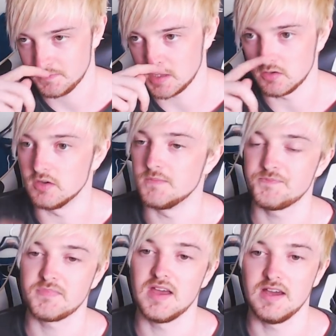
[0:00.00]
you know,
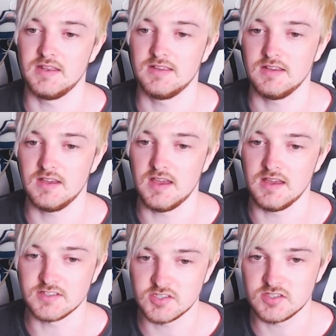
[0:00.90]
that
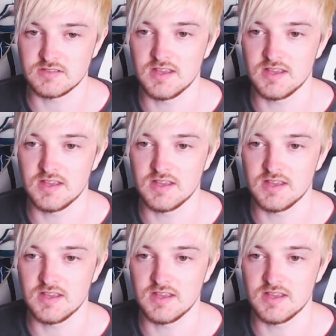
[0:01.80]
it's